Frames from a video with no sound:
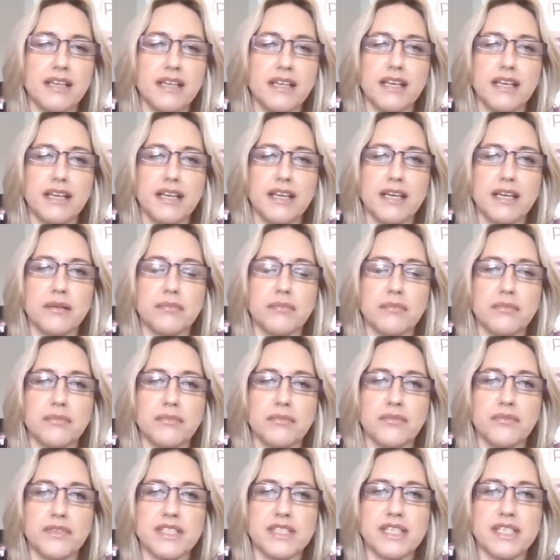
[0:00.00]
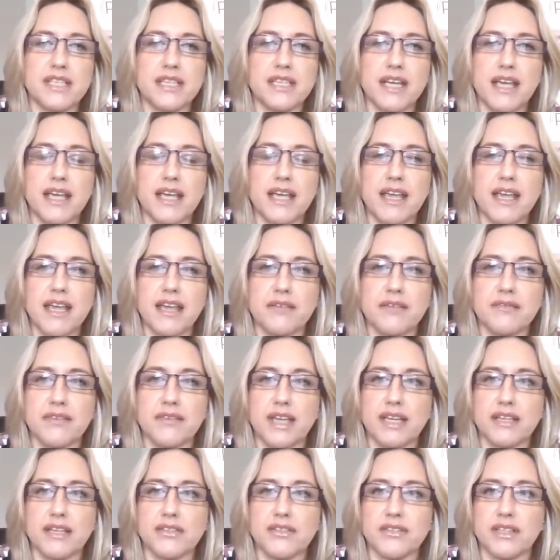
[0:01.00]
um, for today have
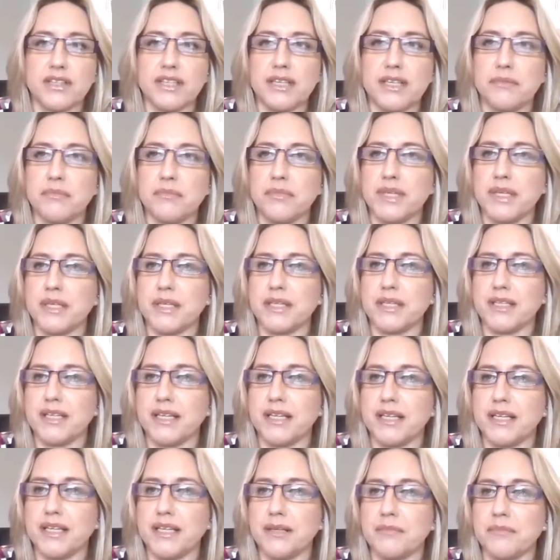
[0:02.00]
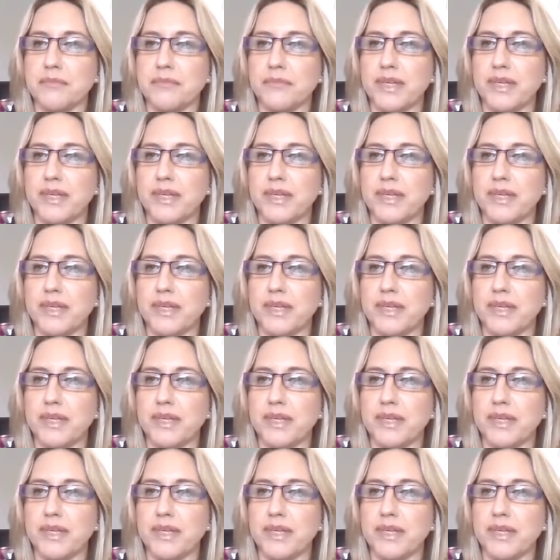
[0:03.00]
actually been, um,